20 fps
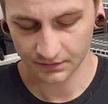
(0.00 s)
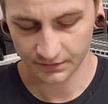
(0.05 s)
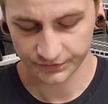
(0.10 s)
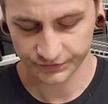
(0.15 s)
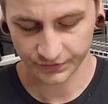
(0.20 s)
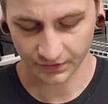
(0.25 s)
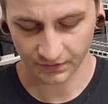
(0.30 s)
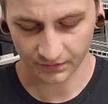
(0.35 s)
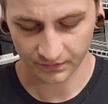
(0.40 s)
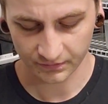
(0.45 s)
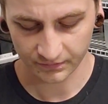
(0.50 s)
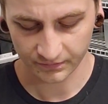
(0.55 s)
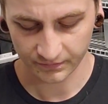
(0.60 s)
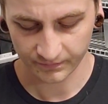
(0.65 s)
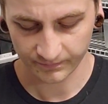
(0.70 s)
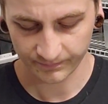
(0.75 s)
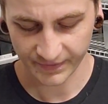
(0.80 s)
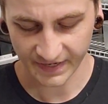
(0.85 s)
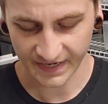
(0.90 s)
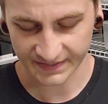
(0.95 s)
So
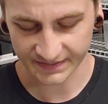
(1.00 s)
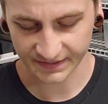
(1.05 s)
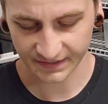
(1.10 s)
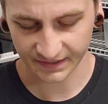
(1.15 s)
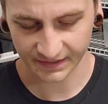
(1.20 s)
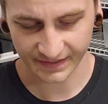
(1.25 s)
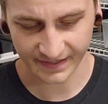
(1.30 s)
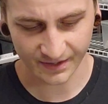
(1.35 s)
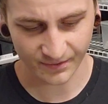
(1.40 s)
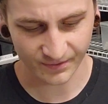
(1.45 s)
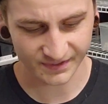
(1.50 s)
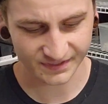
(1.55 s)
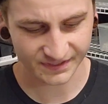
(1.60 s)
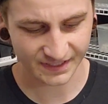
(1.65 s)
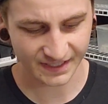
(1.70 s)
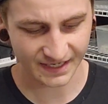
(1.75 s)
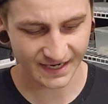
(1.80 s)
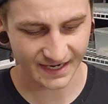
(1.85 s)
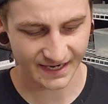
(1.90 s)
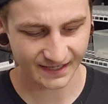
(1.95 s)
basically it was
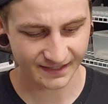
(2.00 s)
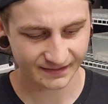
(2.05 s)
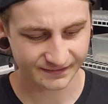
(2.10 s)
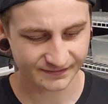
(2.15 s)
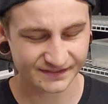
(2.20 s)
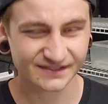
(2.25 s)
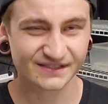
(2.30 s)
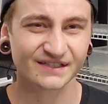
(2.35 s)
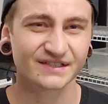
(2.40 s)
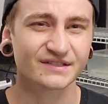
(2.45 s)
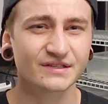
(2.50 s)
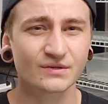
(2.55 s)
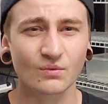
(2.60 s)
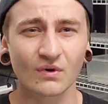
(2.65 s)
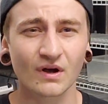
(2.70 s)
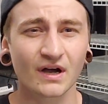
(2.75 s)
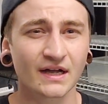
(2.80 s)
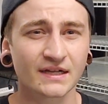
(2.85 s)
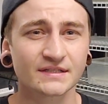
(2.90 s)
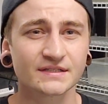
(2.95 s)
like
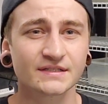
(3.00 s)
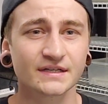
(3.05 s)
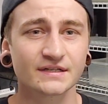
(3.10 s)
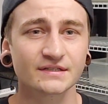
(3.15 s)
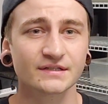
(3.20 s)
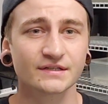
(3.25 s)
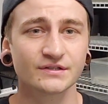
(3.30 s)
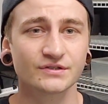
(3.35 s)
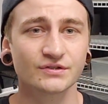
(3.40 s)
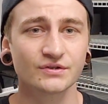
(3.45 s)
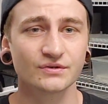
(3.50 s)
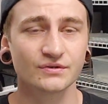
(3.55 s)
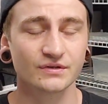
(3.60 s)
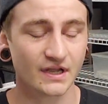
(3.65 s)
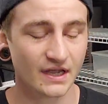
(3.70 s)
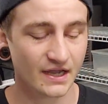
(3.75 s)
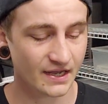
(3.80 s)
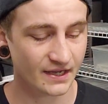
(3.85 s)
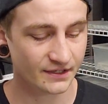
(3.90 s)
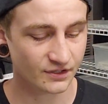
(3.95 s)
61, 62
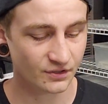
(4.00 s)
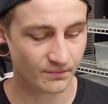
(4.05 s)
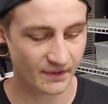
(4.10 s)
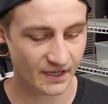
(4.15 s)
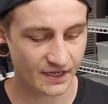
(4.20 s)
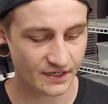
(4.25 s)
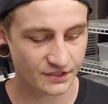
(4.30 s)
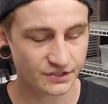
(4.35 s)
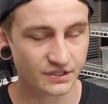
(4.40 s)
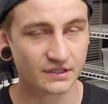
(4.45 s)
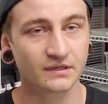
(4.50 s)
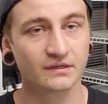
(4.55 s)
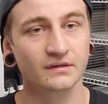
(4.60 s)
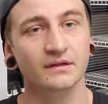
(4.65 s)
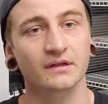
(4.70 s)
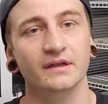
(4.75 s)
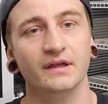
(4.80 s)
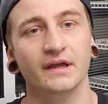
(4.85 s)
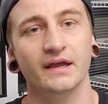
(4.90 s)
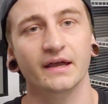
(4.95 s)
day incubation
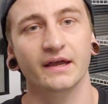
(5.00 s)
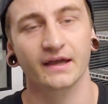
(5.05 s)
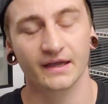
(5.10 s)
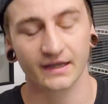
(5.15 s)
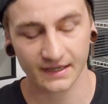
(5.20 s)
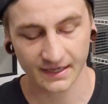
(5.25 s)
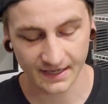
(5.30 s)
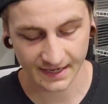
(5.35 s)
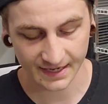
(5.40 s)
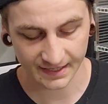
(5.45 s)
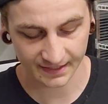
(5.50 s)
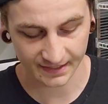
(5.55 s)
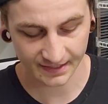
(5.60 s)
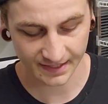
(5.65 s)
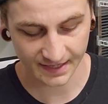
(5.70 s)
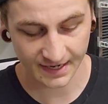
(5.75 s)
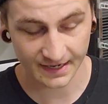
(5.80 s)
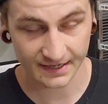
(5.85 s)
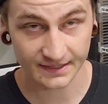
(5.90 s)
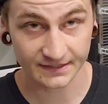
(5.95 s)
at
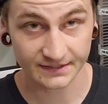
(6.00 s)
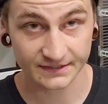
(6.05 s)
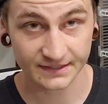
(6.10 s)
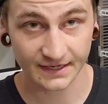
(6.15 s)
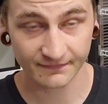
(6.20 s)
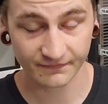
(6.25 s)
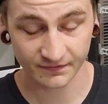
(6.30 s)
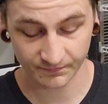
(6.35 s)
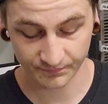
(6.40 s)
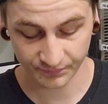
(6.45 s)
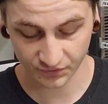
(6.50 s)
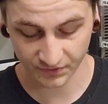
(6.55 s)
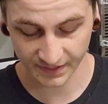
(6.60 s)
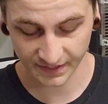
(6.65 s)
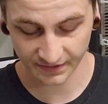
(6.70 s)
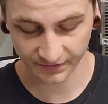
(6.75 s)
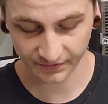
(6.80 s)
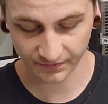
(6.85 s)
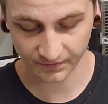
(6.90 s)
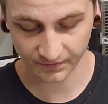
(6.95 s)
87.3.